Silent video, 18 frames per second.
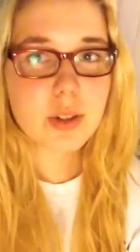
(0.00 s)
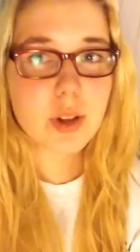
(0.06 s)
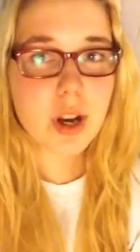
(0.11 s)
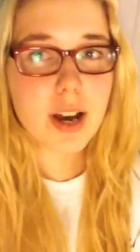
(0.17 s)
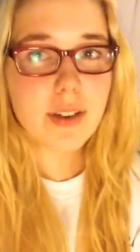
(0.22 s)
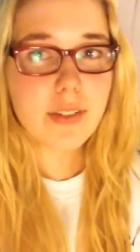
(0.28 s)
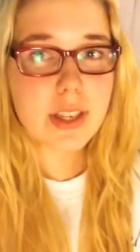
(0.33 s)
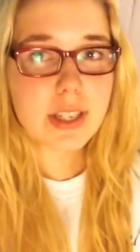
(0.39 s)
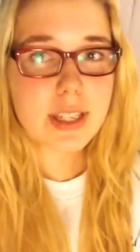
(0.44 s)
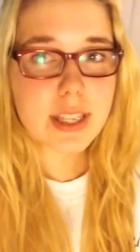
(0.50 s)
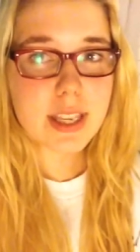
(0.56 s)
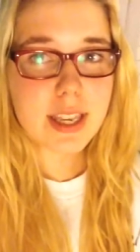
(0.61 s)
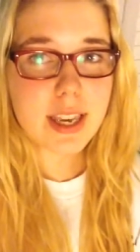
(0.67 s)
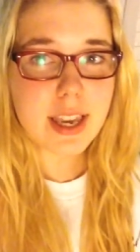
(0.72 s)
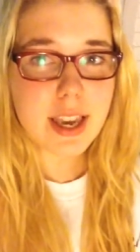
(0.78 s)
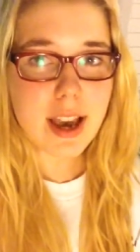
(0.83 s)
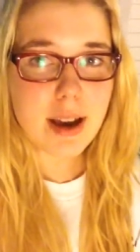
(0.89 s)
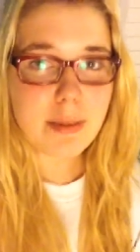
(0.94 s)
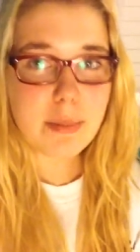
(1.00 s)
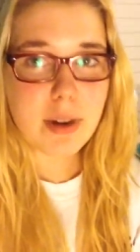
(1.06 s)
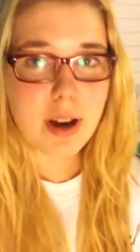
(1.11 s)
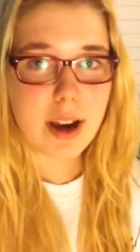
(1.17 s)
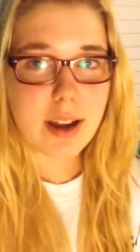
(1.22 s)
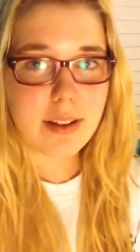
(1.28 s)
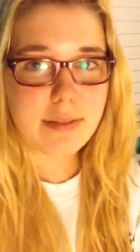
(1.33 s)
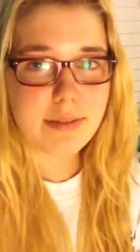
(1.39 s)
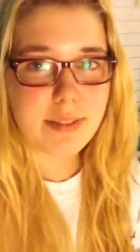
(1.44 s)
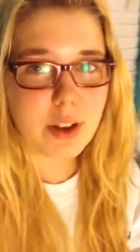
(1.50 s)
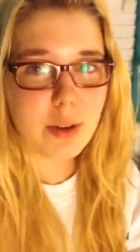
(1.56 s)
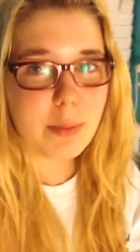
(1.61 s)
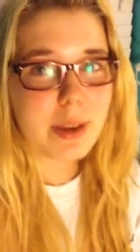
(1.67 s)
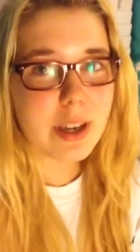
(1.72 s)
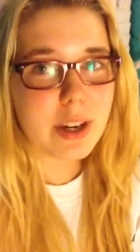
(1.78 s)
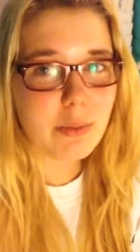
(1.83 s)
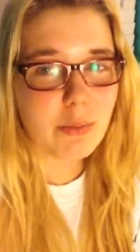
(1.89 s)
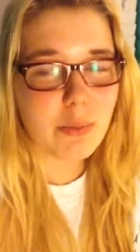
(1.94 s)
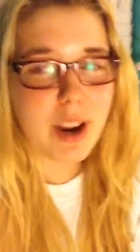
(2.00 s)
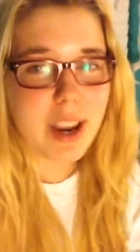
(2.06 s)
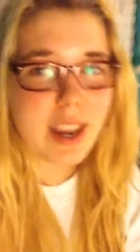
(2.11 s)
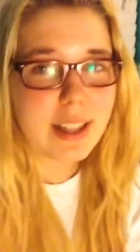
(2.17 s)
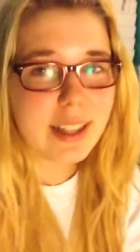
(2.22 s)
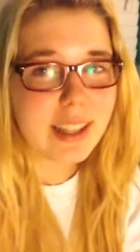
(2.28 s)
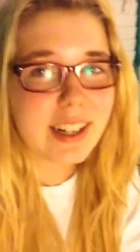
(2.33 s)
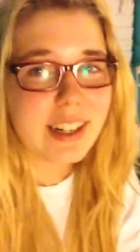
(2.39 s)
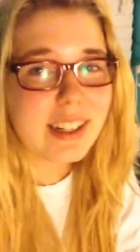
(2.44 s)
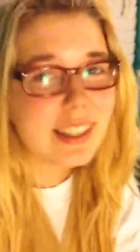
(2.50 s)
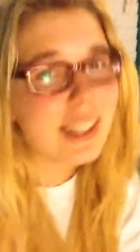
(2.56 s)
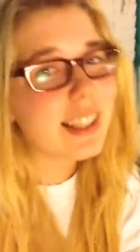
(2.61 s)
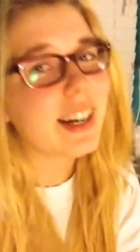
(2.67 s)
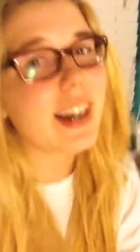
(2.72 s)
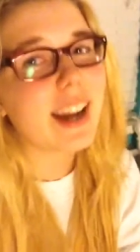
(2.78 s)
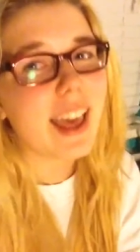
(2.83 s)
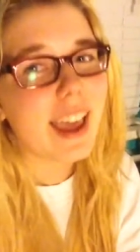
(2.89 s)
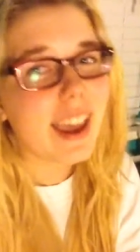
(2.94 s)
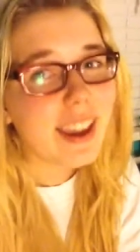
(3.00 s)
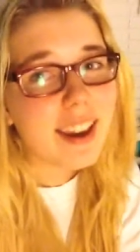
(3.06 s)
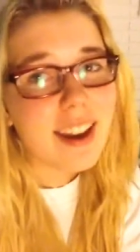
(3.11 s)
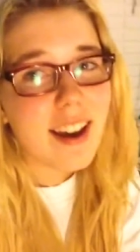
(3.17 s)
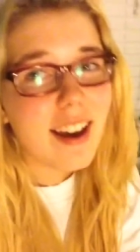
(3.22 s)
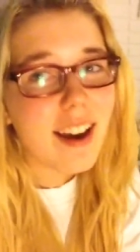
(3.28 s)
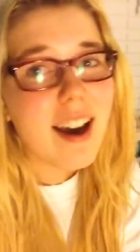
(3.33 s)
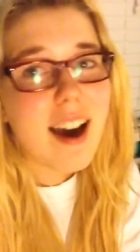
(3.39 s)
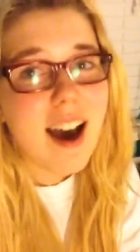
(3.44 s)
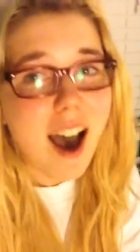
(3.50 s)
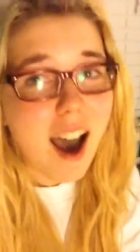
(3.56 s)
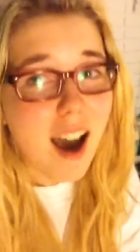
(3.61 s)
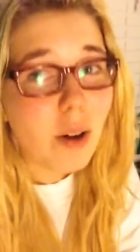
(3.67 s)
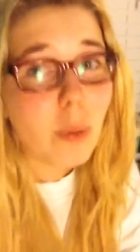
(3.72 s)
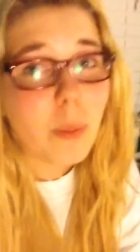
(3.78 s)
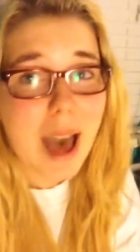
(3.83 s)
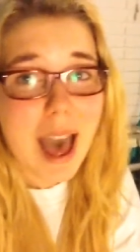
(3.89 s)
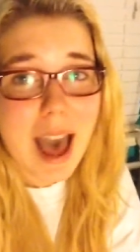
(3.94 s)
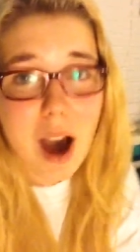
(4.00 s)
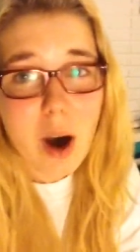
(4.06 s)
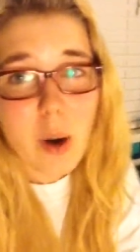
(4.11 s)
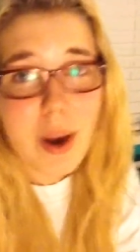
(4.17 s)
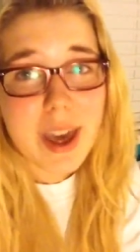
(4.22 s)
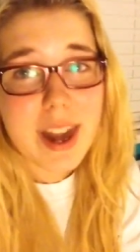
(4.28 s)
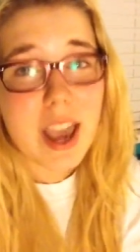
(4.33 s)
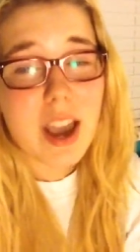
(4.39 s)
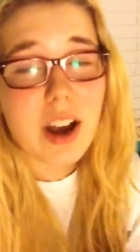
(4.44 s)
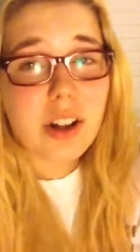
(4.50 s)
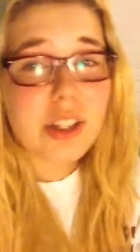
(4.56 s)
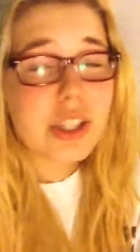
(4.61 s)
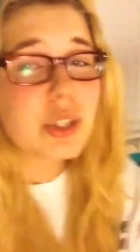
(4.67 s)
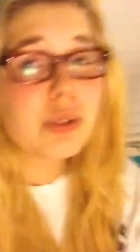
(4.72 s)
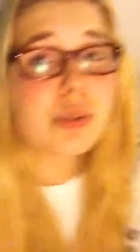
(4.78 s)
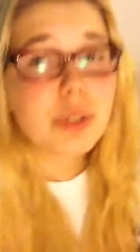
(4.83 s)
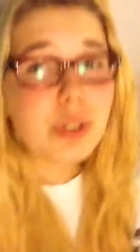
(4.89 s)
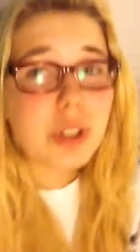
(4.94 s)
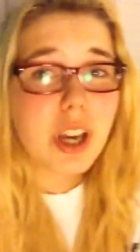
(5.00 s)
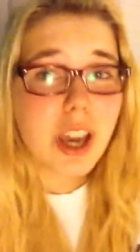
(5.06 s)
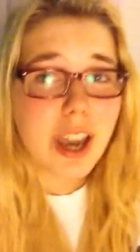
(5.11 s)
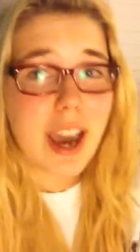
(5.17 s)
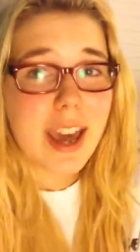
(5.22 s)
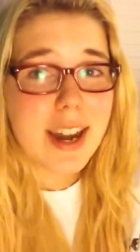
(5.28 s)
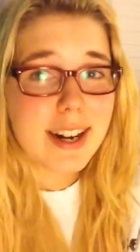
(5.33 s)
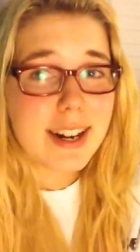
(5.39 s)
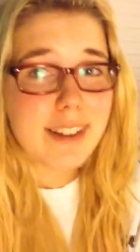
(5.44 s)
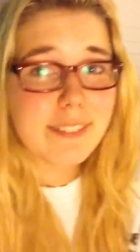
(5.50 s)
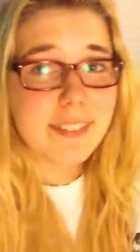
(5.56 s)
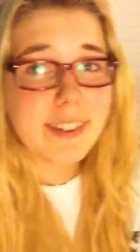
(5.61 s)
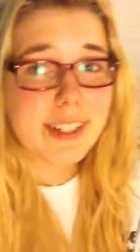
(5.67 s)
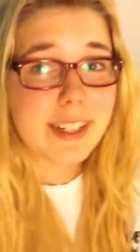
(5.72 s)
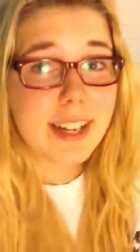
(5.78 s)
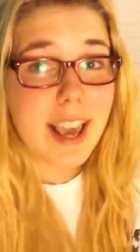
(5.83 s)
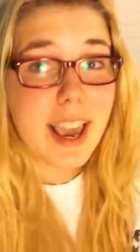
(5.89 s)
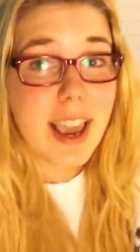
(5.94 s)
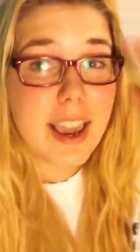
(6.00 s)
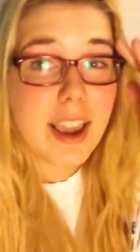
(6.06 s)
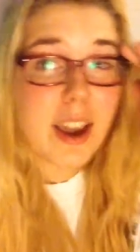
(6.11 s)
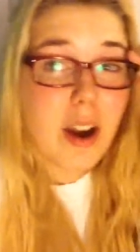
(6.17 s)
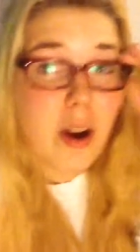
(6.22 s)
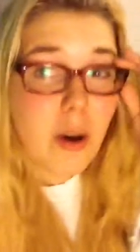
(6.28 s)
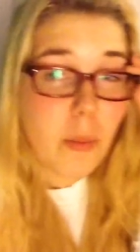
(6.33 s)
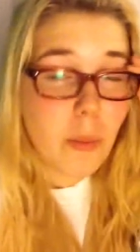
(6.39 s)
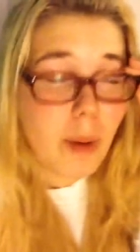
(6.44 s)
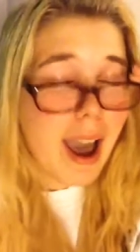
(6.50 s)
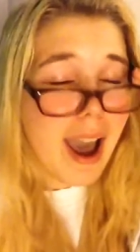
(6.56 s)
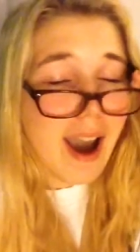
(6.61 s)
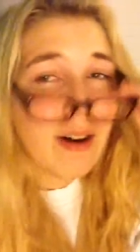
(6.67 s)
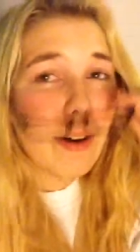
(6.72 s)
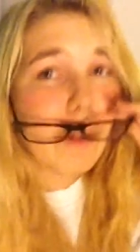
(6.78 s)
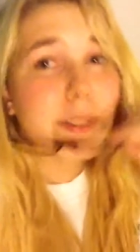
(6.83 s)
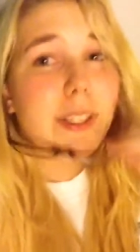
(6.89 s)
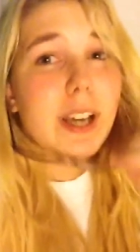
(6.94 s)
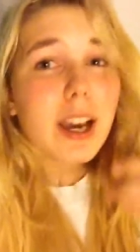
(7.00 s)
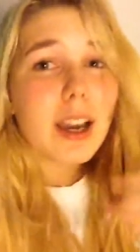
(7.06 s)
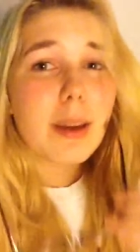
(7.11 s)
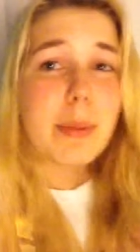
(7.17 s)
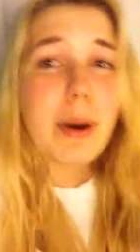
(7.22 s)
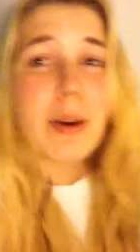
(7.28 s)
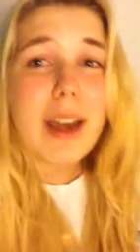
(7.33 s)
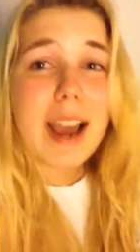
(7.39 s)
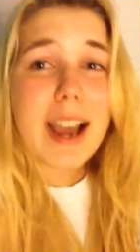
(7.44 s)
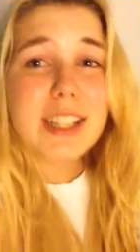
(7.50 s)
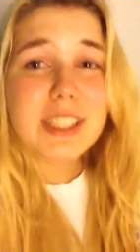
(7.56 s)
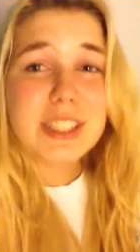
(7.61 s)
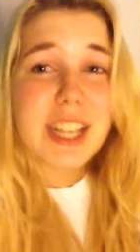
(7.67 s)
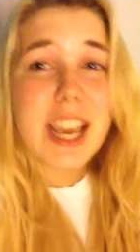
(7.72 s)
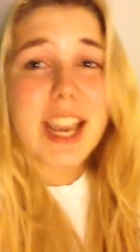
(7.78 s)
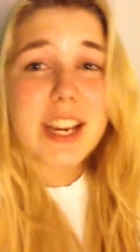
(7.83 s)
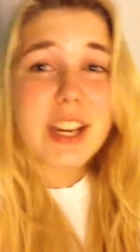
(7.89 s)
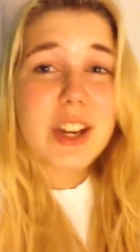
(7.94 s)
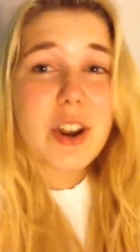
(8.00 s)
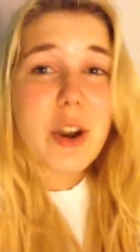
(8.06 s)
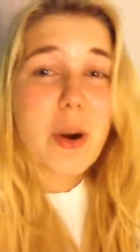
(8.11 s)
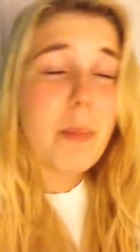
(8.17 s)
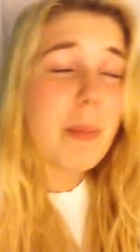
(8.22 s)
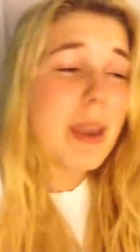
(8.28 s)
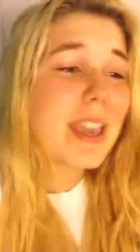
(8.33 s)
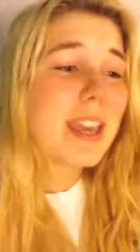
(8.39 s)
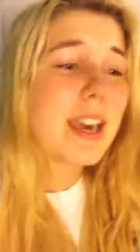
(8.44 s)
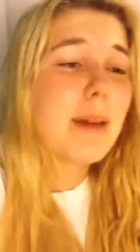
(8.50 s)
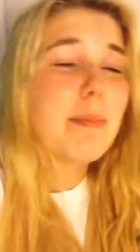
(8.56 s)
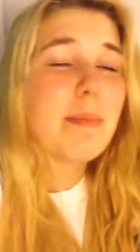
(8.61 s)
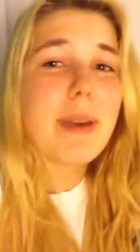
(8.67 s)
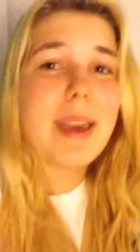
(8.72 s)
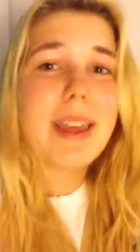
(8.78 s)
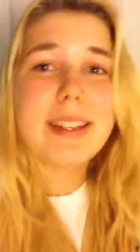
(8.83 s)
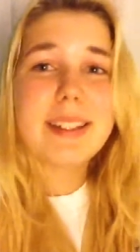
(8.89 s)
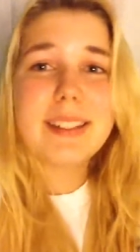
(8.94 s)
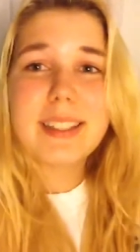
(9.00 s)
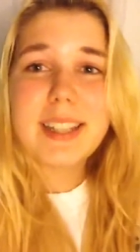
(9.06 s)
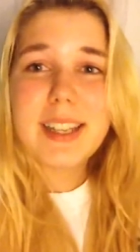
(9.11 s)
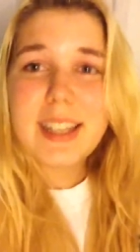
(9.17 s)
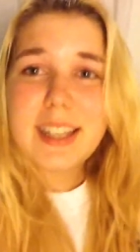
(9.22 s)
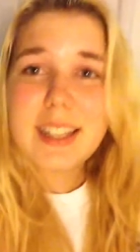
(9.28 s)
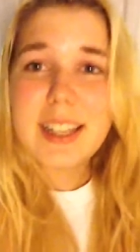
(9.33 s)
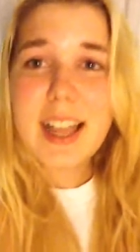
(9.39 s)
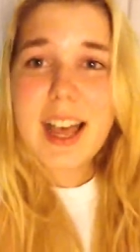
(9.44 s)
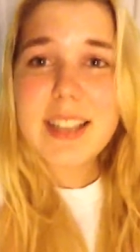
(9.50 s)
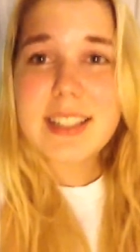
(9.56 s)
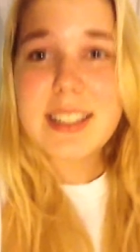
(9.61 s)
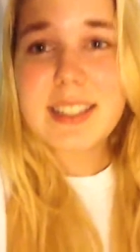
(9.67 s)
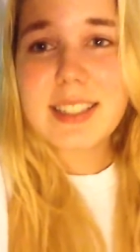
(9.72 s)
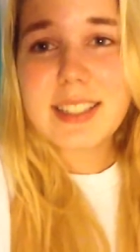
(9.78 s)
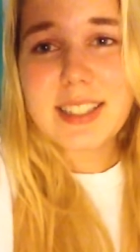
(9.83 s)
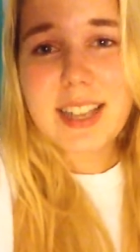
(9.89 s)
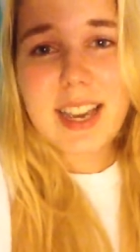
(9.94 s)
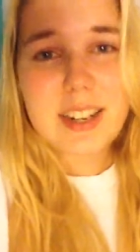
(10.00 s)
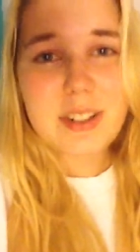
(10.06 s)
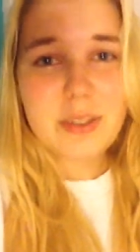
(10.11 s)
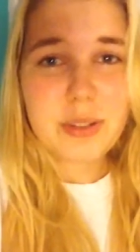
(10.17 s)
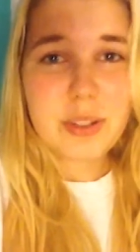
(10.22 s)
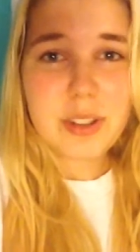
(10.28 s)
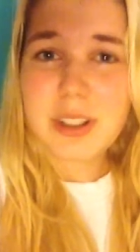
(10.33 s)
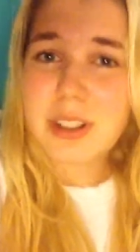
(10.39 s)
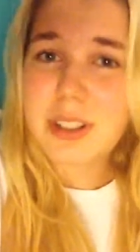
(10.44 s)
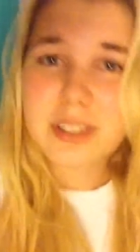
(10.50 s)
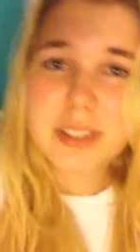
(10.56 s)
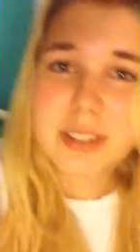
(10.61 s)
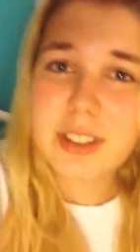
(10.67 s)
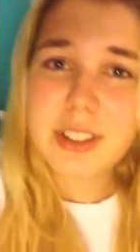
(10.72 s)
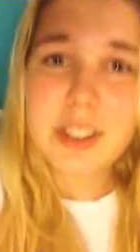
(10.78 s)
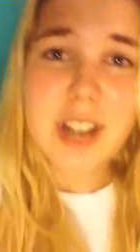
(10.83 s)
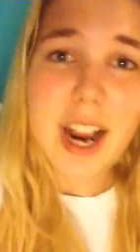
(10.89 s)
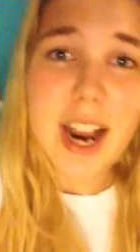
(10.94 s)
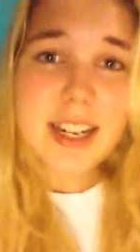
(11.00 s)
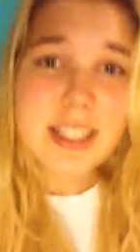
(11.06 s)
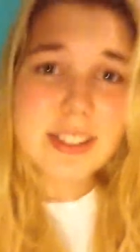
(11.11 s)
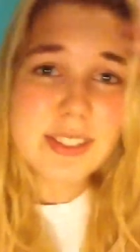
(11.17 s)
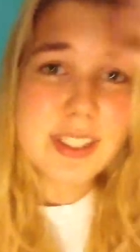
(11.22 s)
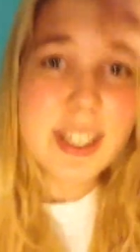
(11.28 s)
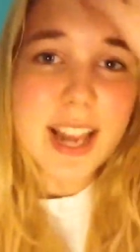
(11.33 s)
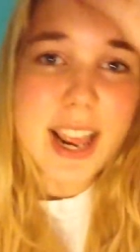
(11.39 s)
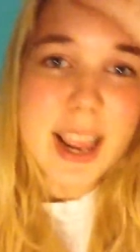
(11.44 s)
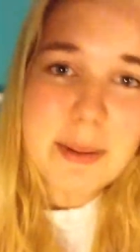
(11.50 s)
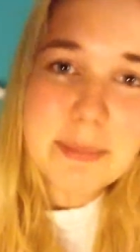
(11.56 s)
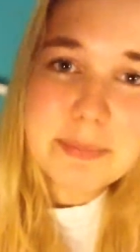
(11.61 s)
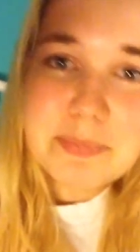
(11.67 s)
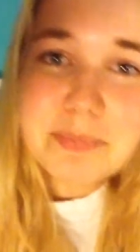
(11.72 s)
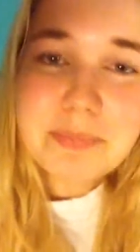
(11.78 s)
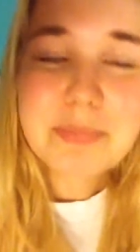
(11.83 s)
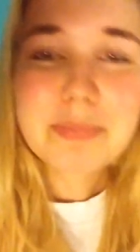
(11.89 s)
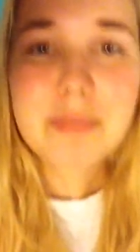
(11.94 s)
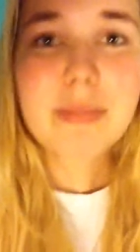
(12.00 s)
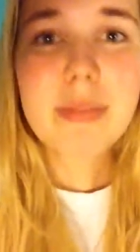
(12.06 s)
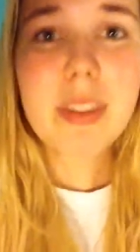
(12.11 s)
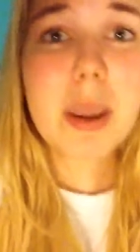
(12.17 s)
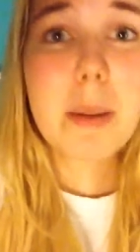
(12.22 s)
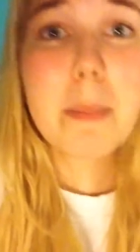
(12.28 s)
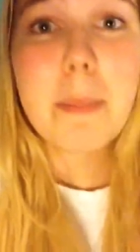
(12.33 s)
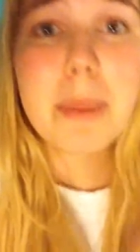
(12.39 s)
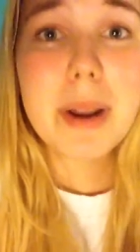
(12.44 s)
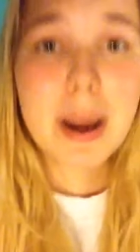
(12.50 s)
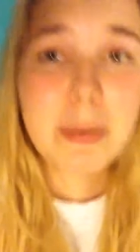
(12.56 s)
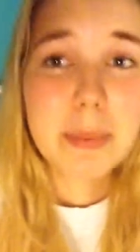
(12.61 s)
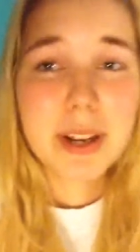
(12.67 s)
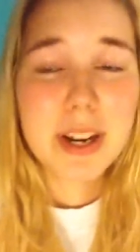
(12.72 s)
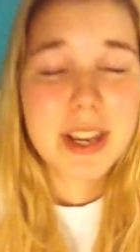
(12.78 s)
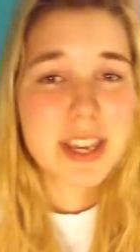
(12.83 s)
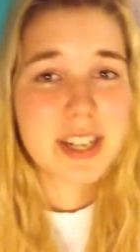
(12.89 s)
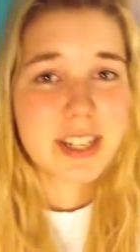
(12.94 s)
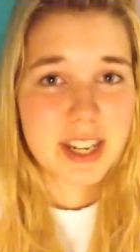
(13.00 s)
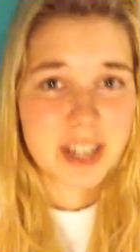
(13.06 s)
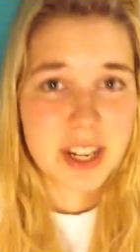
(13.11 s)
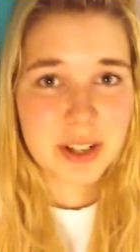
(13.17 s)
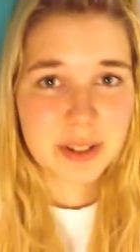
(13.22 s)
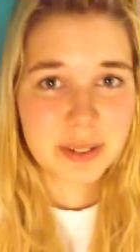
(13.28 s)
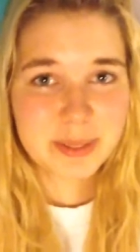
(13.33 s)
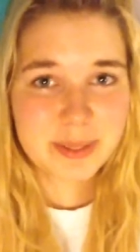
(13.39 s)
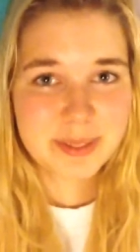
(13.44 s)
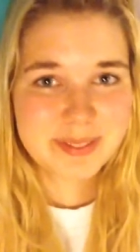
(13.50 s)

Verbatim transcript: So obviously, I'm not filming regularly today. Wow, and I also look kind of different today. Wow, talk about hashtag no makeup and glasses, and I don't look attractive today. But I'm gonna continue.